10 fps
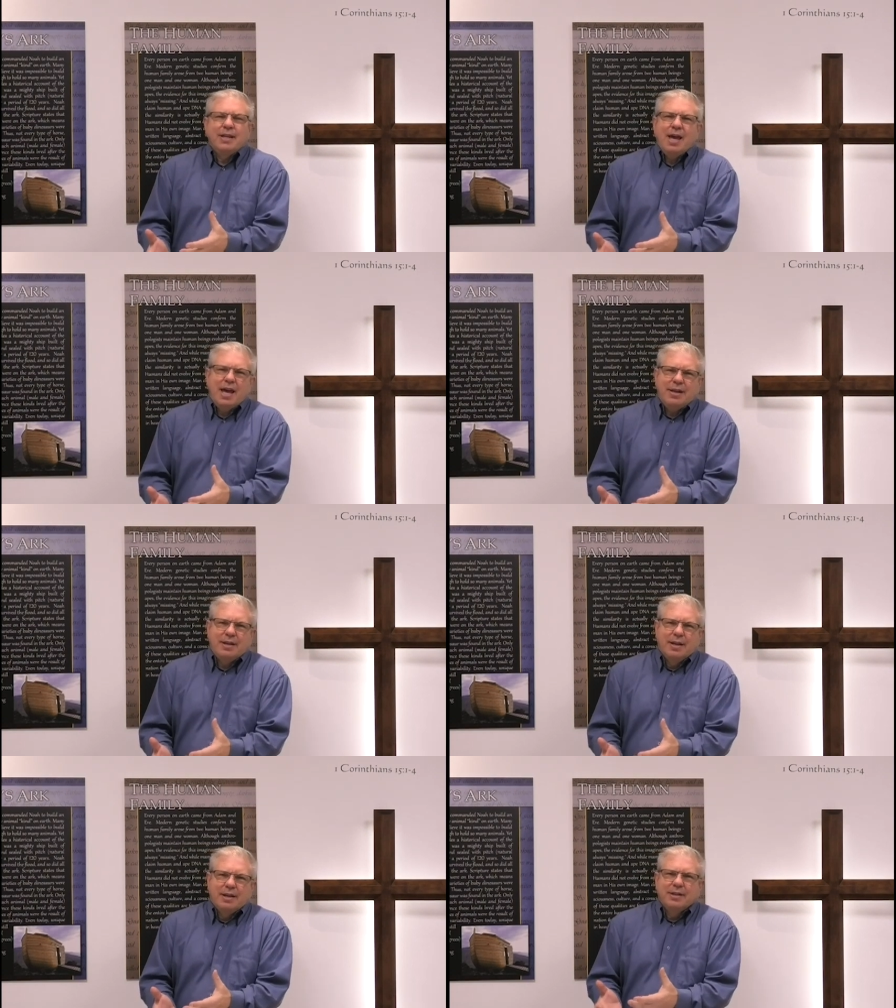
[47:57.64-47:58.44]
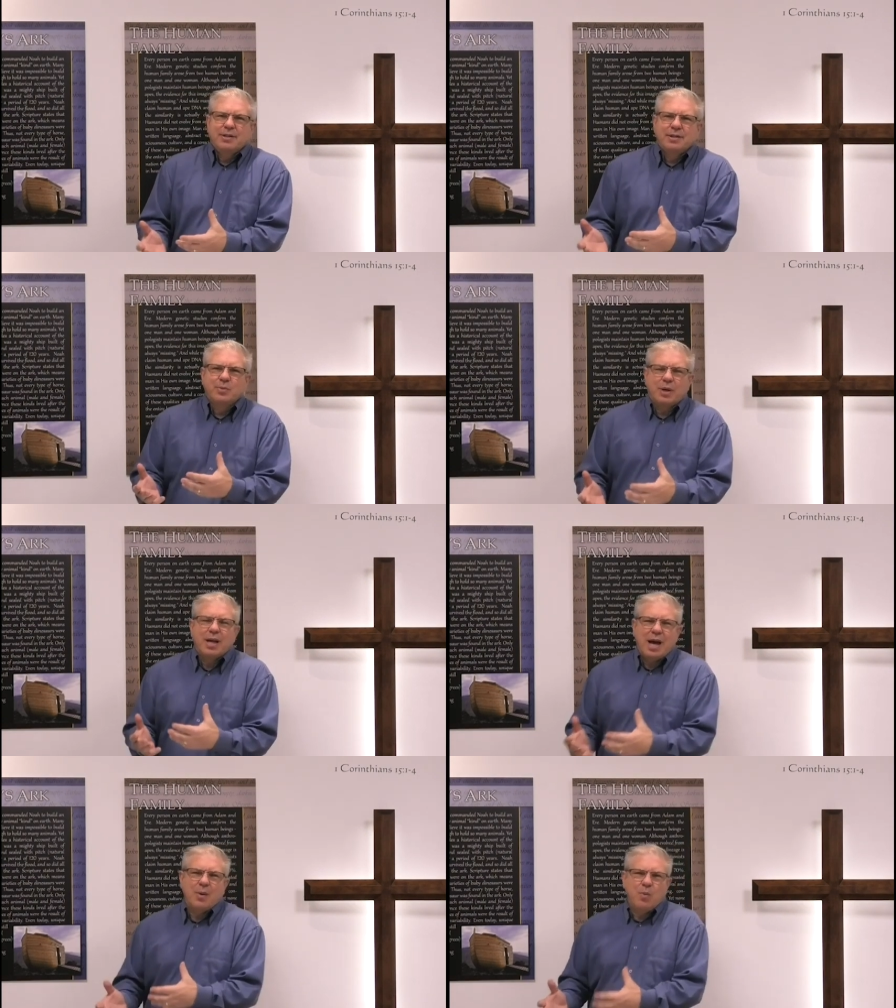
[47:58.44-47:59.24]
the end. This is
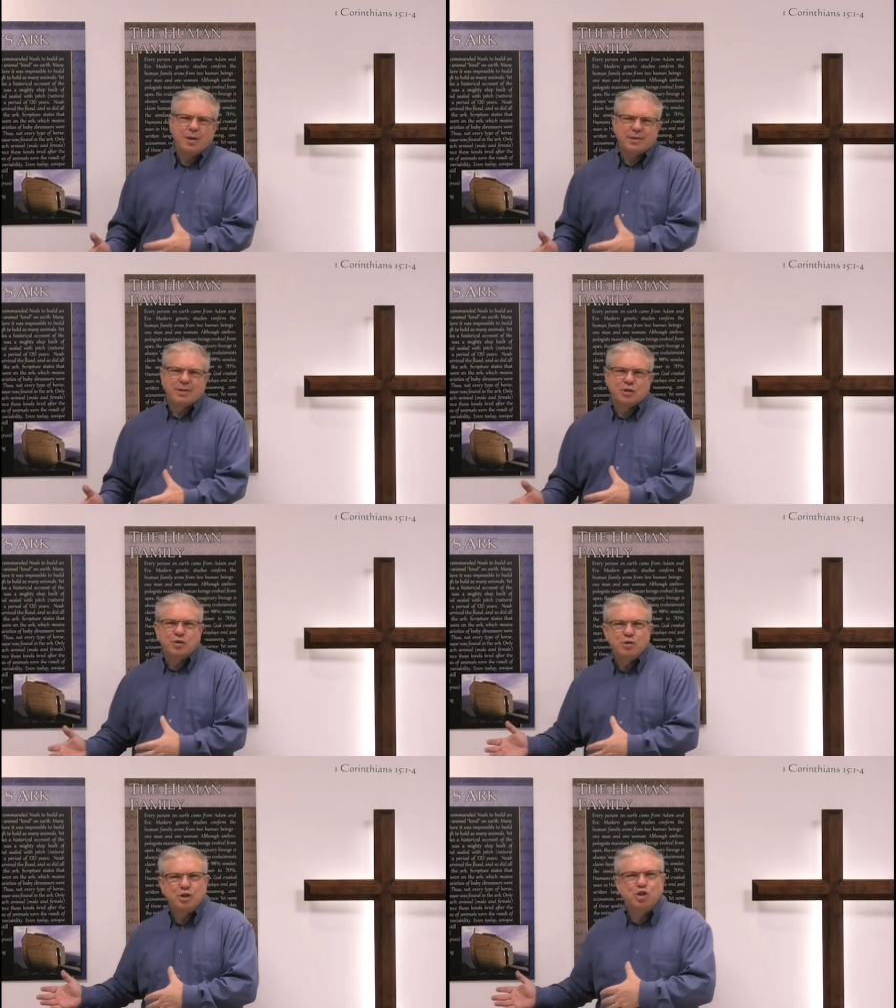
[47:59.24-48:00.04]
what God wants to do to